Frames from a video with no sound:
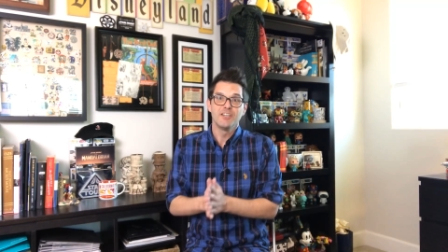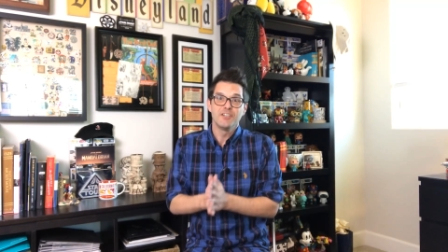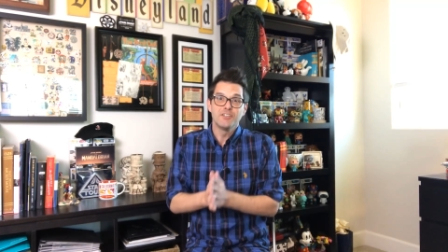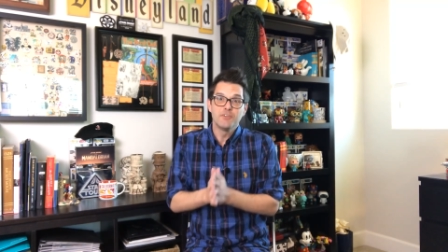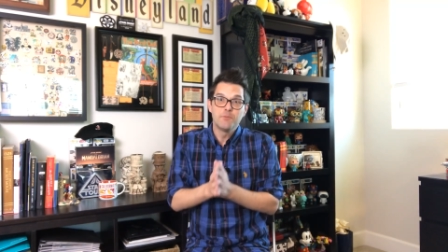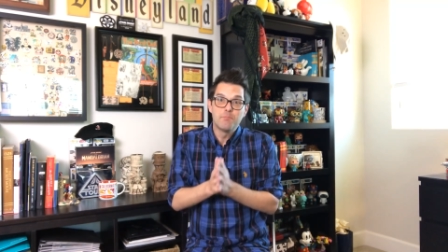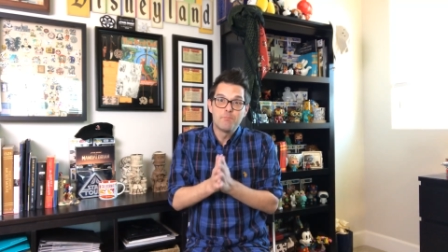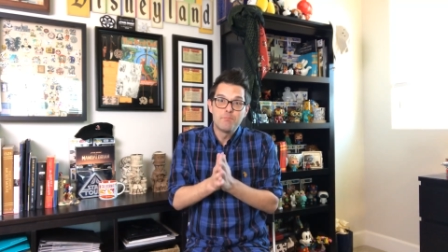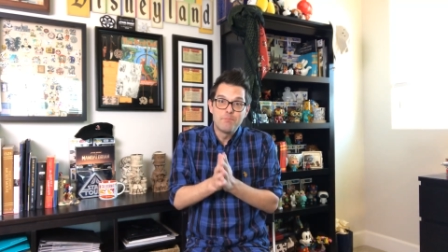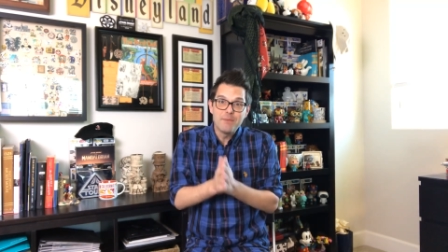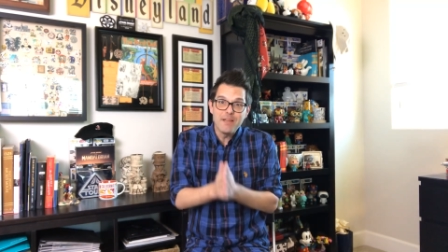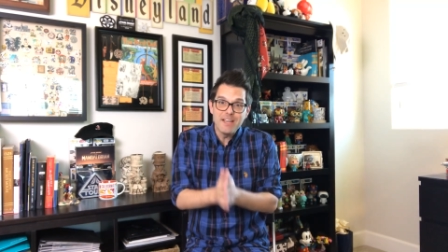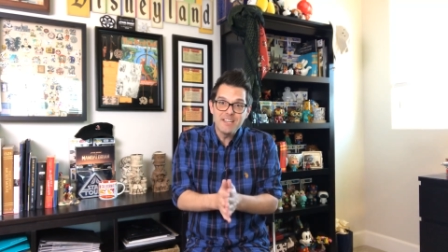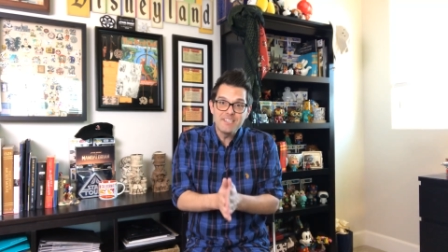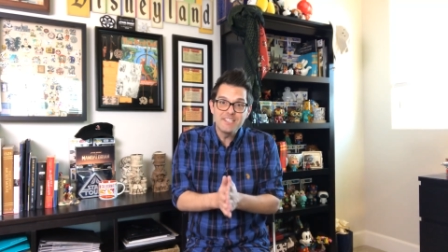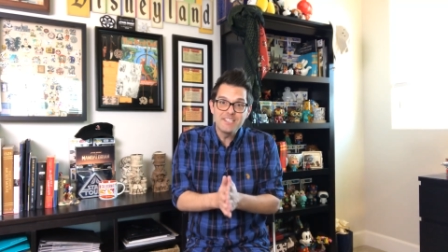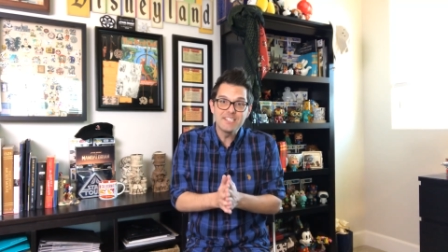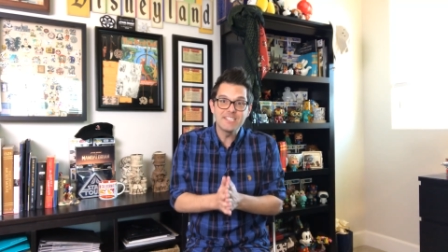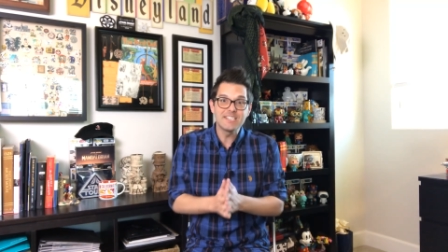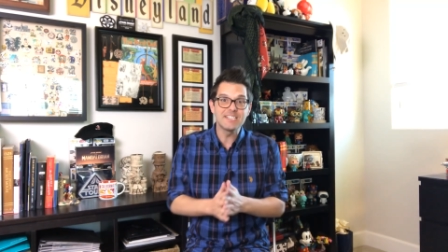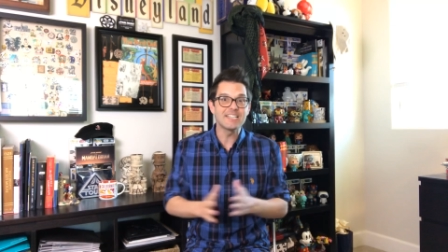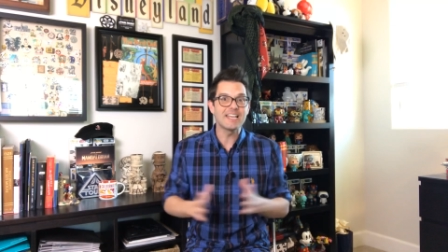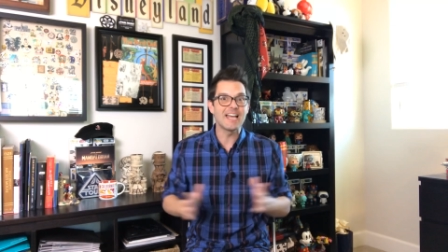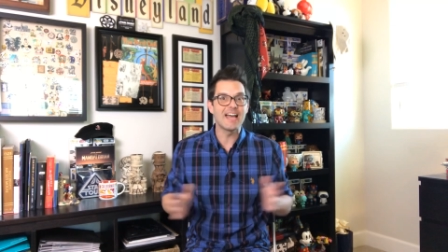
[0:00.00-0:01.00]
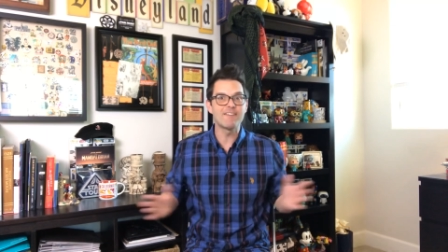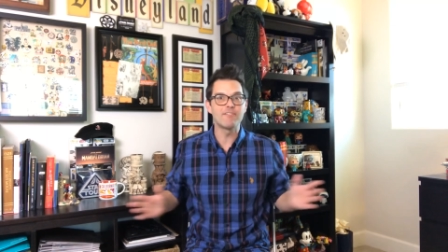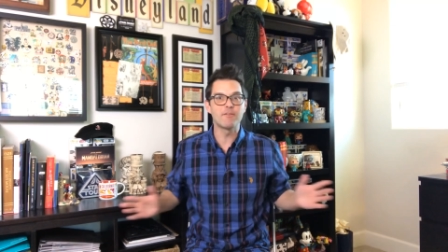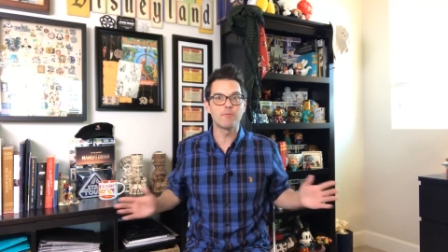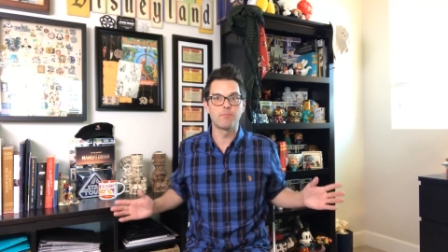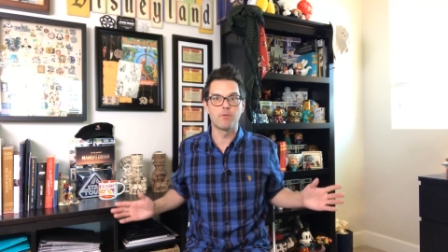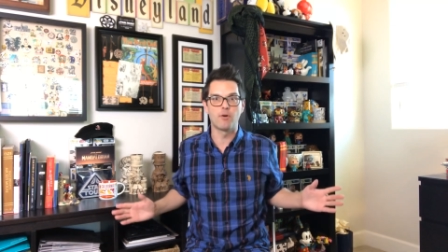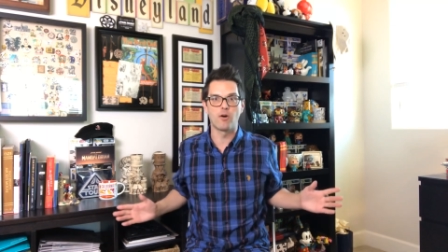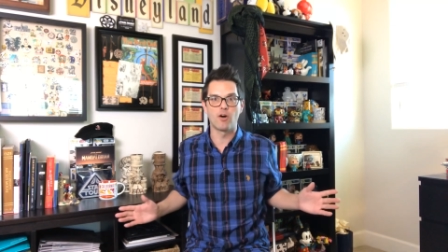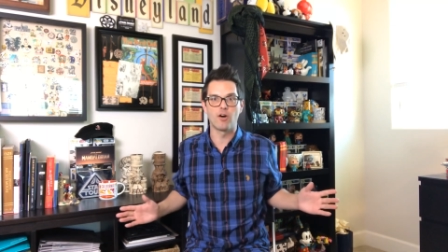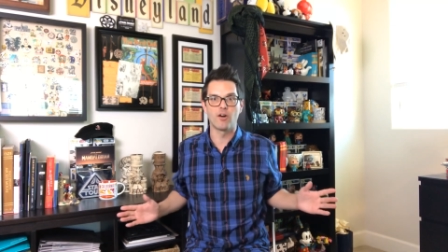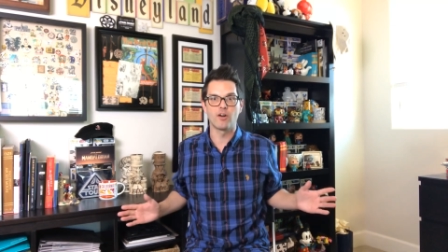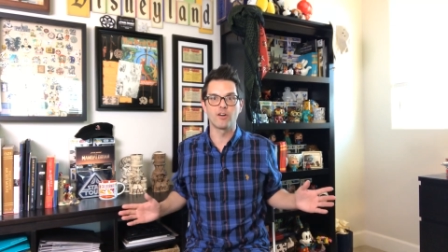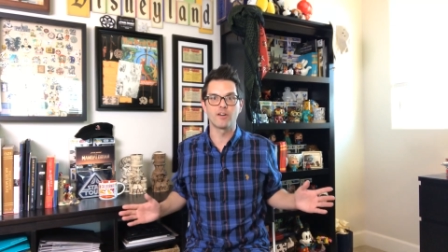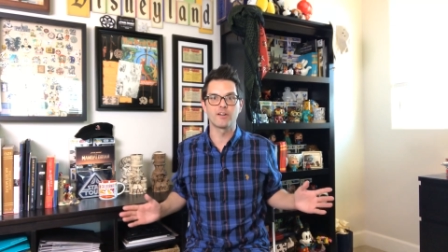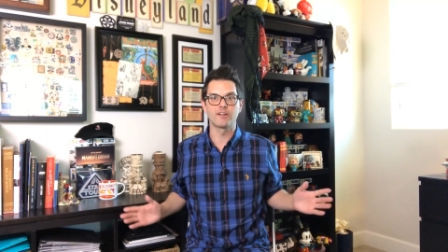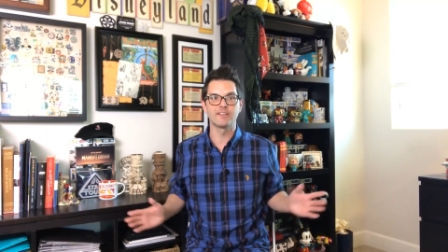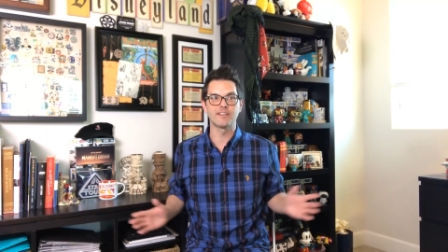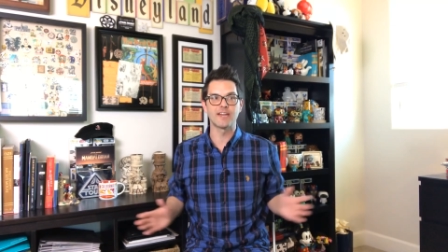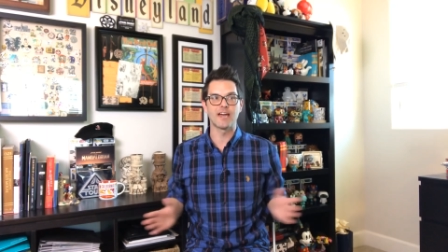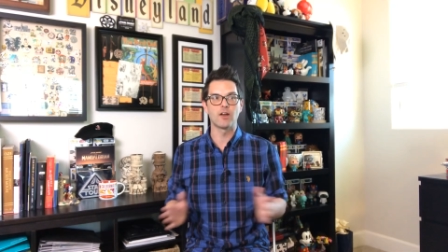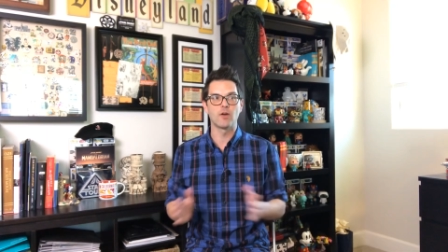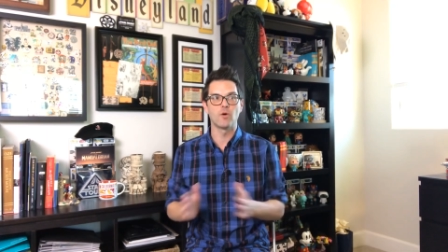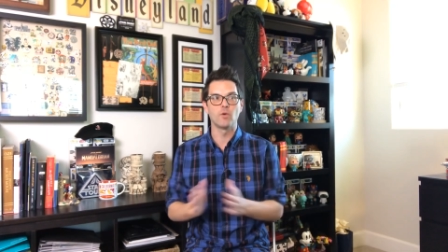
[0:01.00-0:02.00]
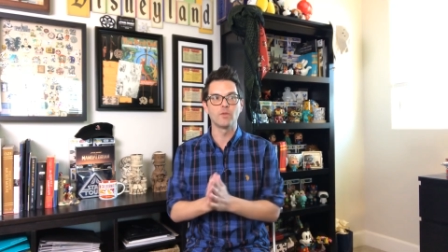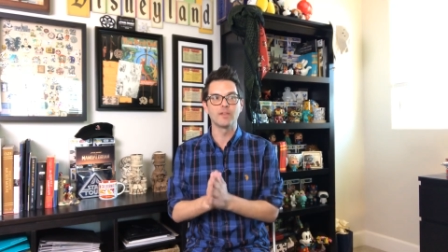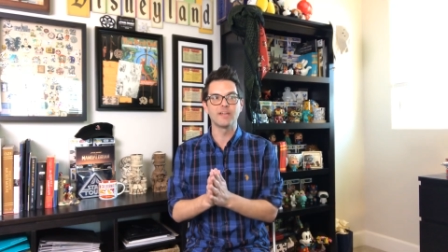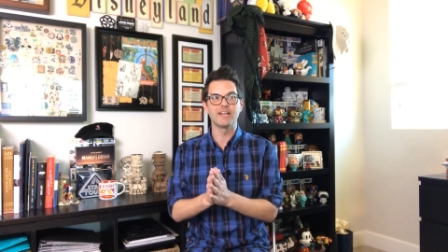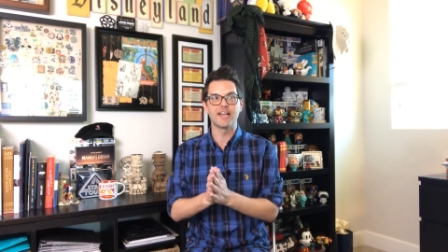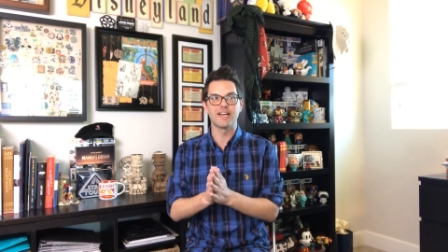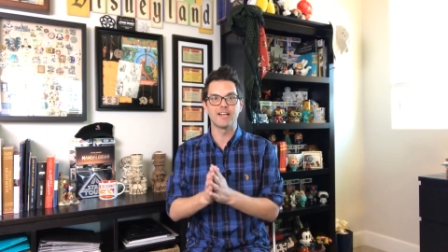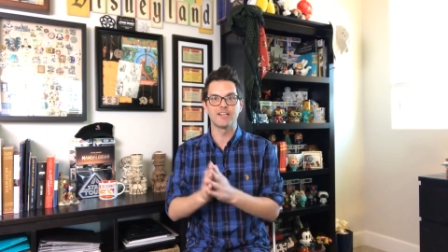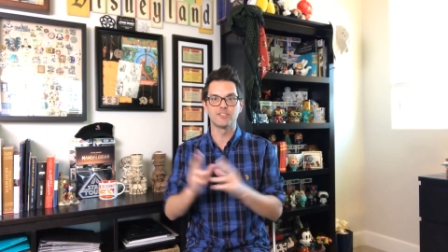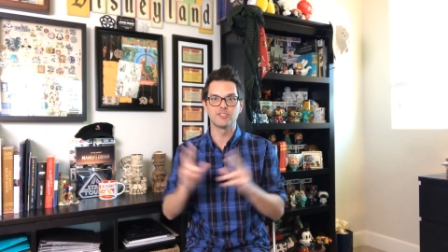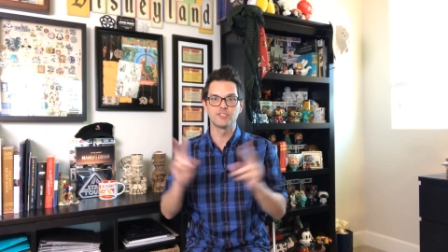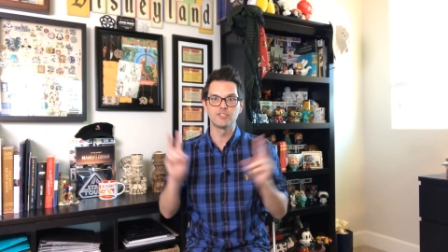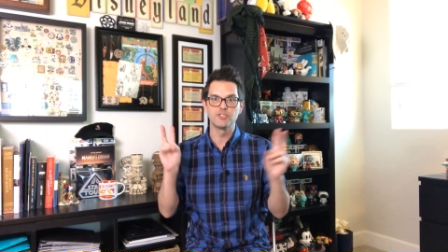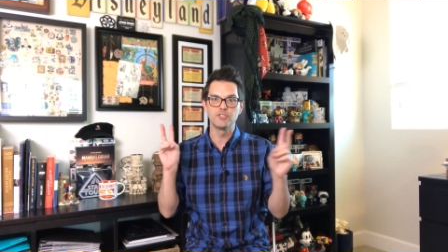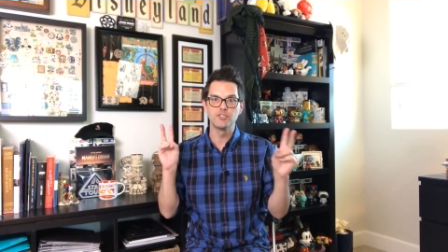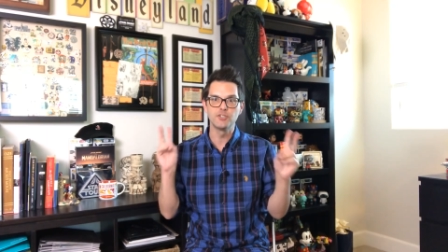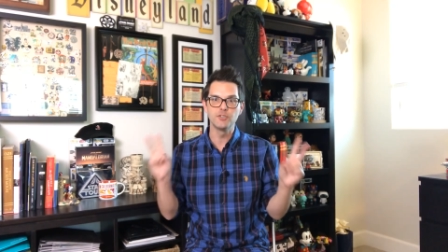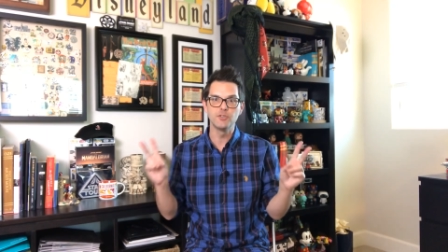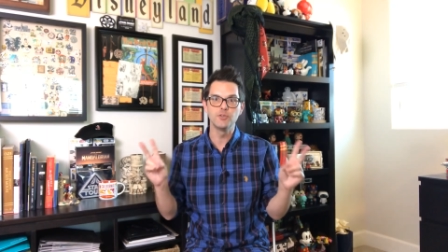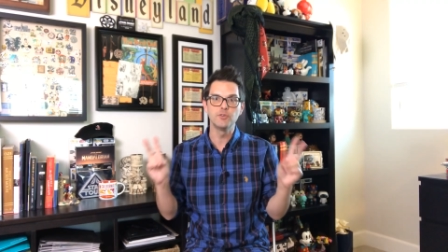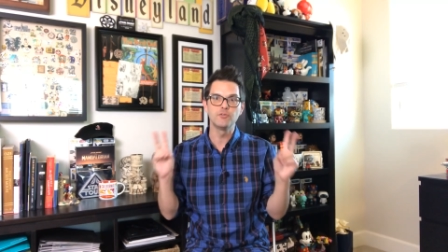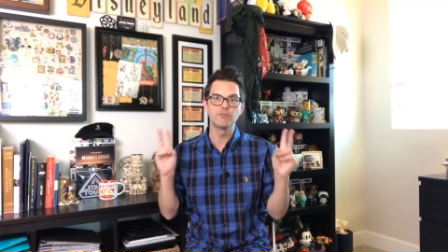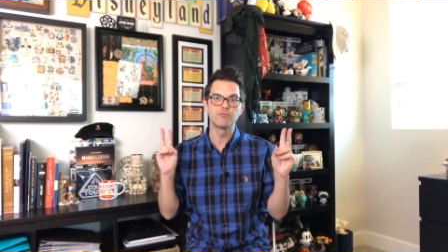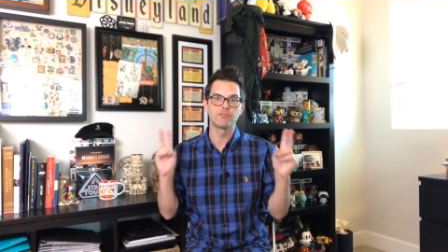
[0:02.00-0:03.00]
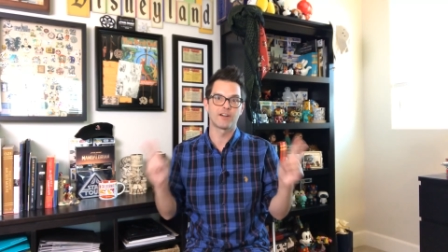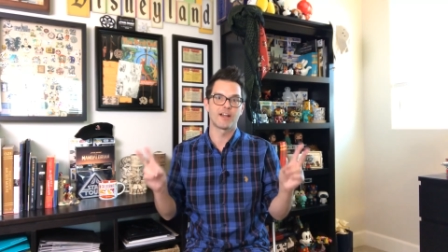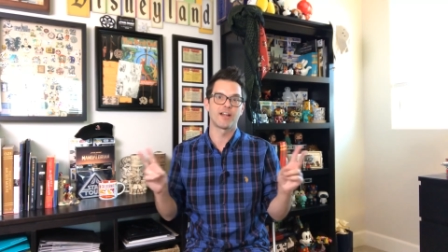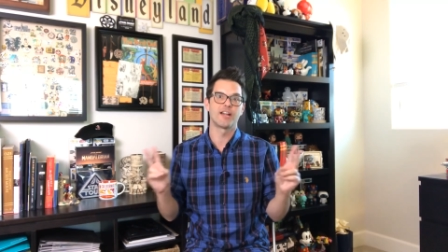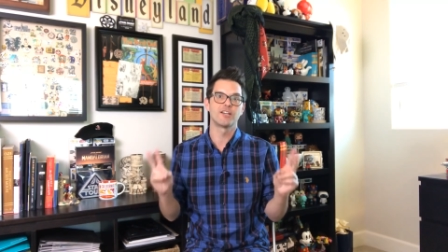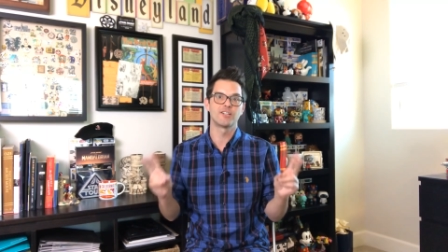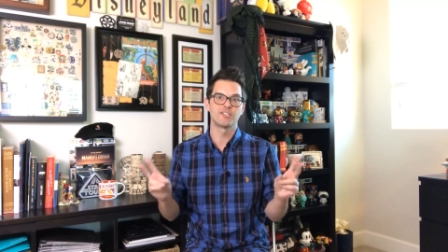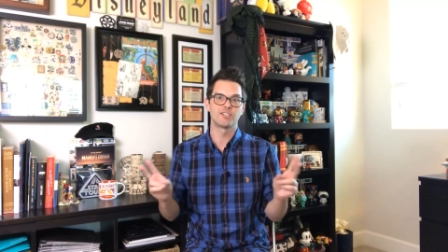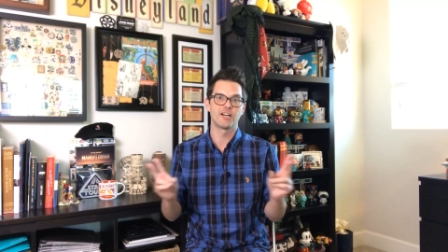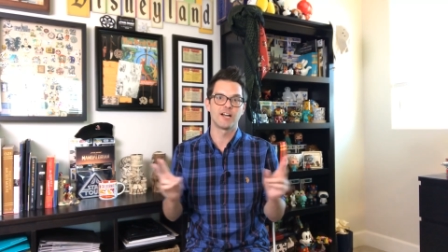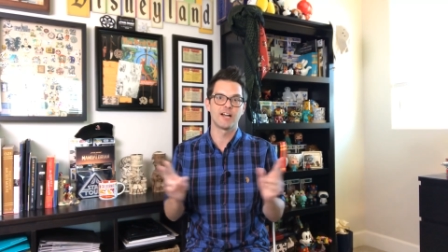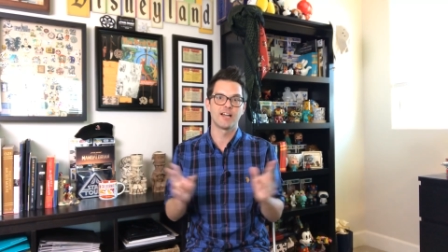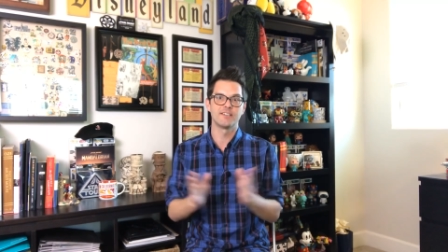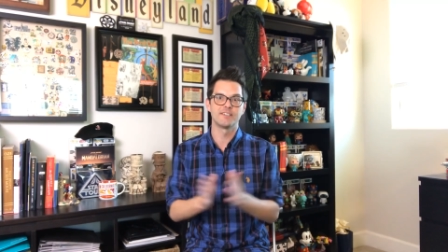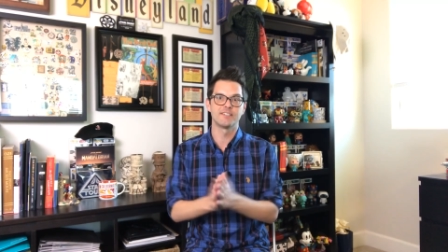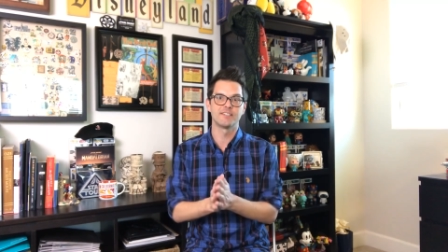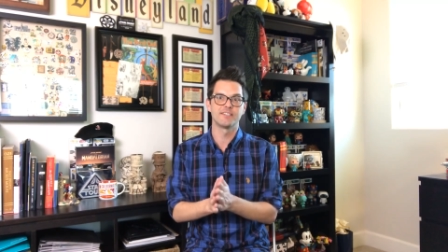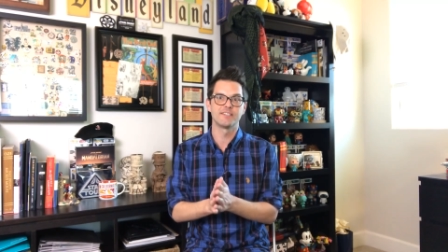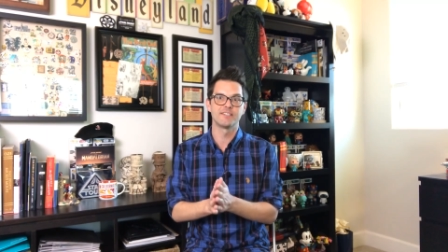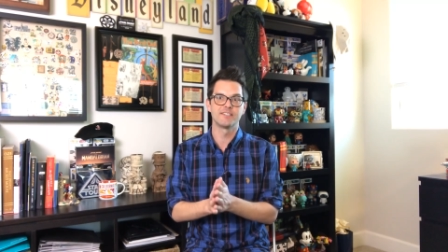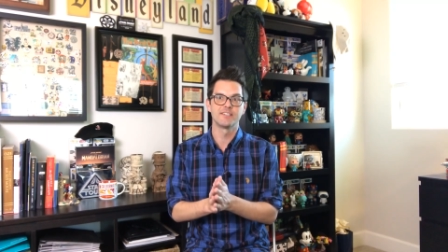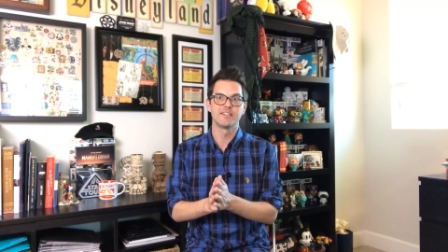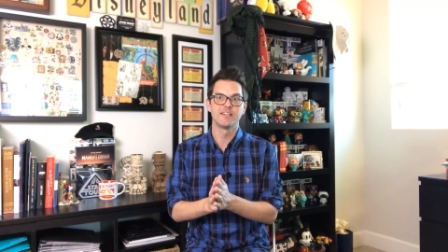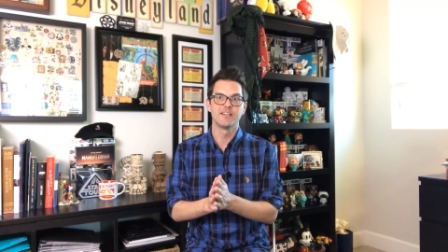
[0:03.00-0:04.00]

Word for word: you basically have a park that only has two franchises